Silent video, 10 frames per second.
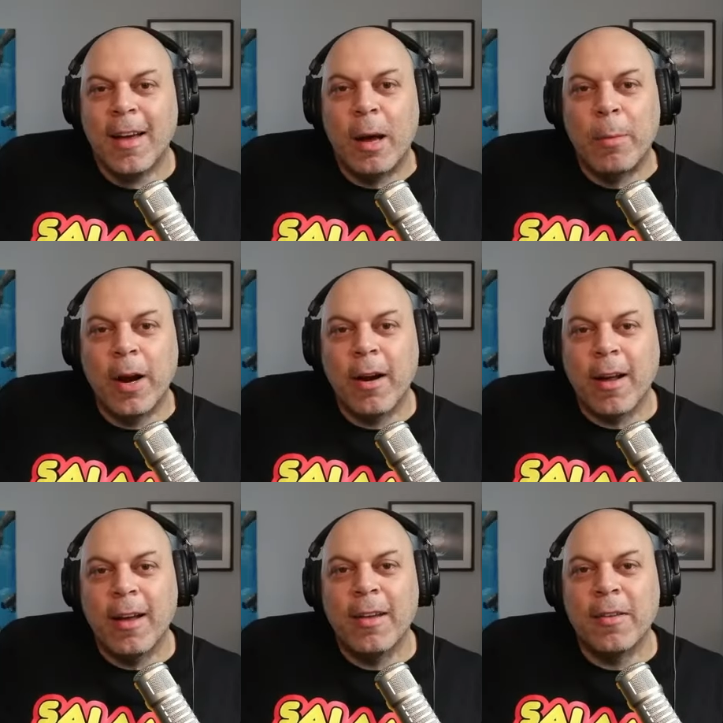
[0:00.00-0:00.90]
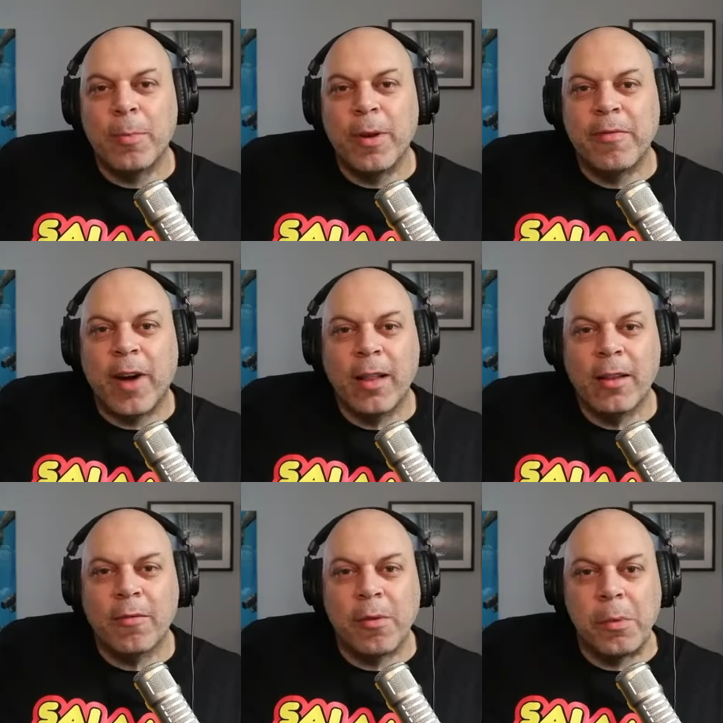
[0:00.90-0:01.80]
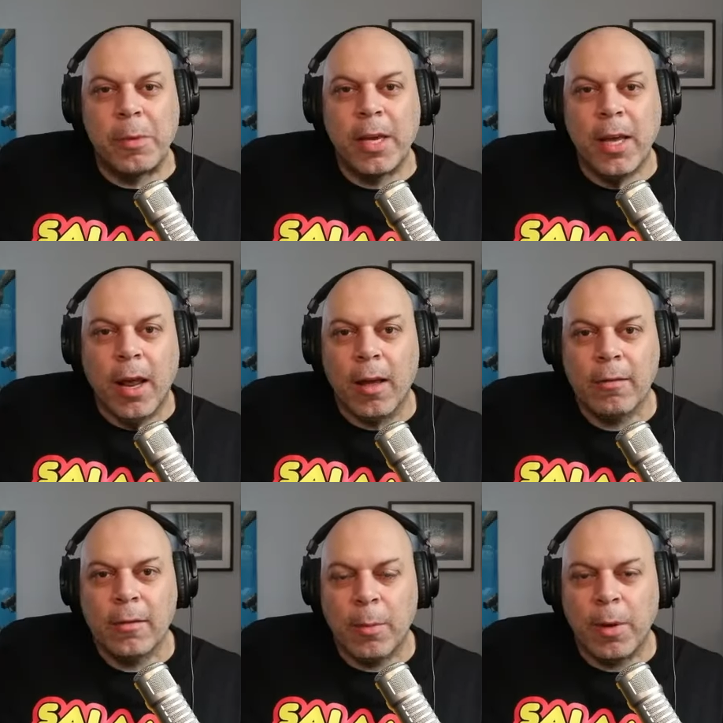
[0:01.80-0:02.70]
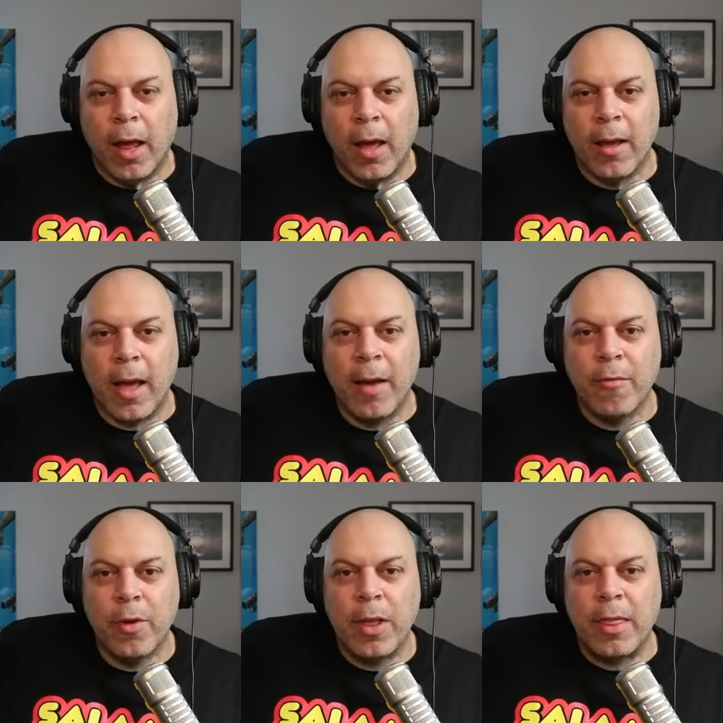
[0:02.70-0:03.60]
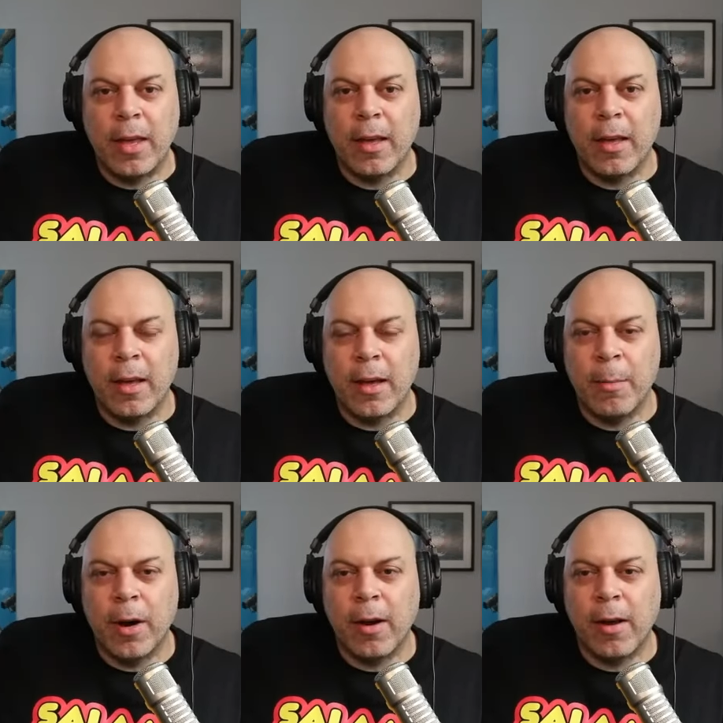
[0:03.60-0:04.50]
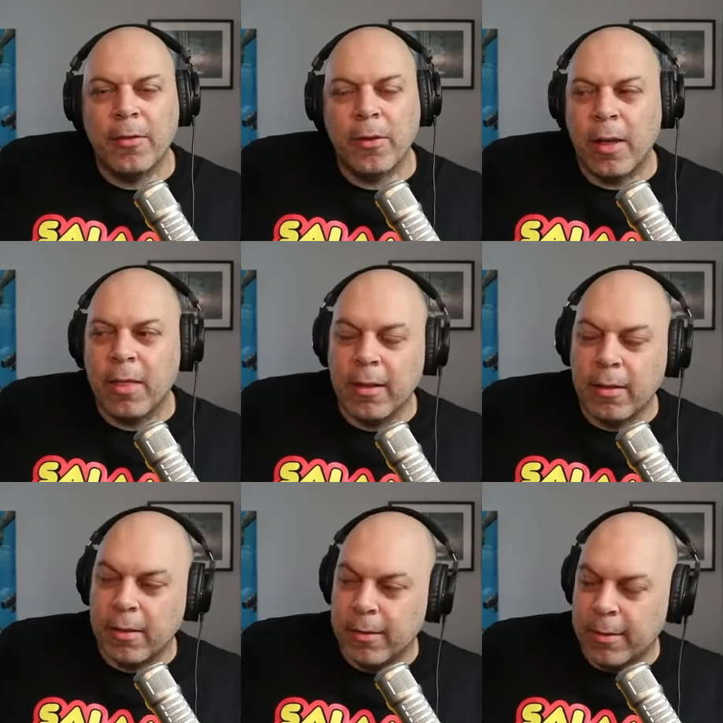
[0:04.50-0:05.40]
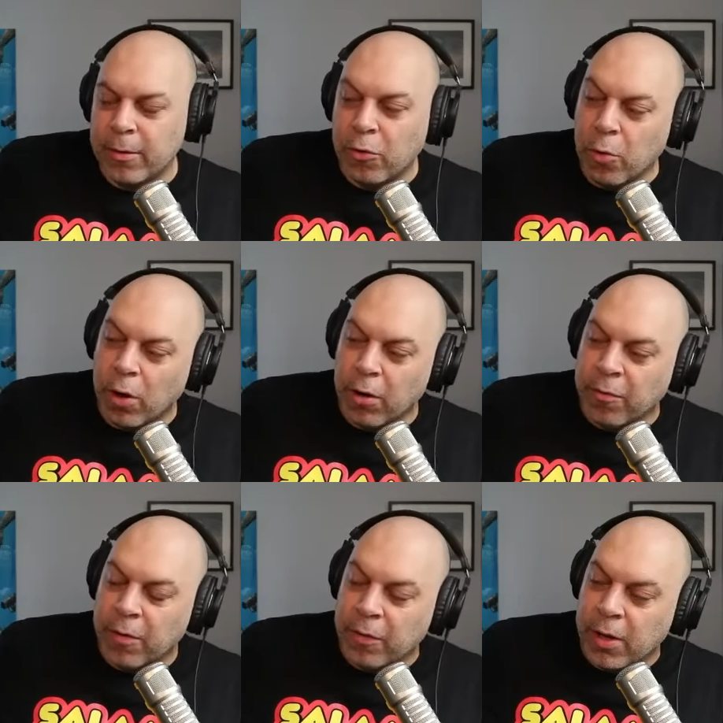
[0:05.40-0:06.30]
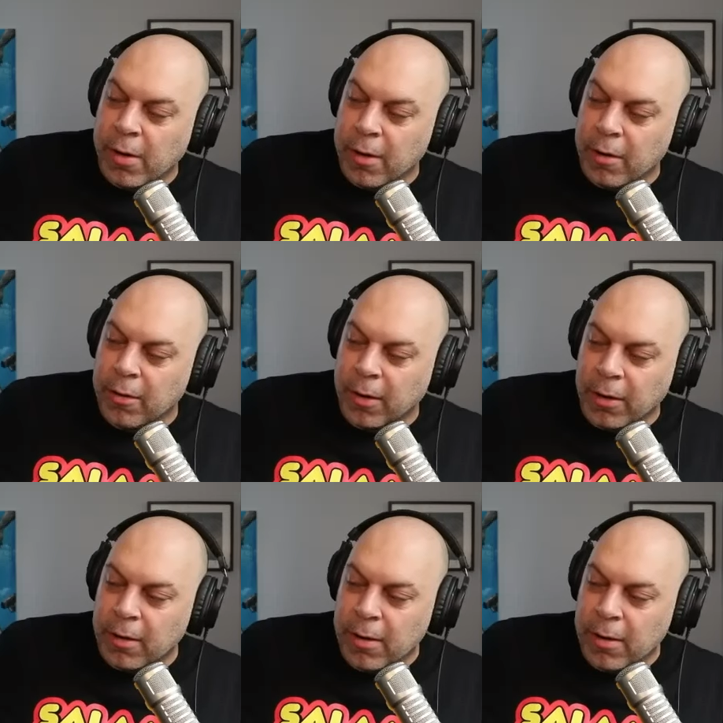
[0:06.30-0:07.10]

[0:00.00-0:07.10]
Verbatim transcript: America has been violent from the beginning. I mean, everything America has, I think, 250 years, and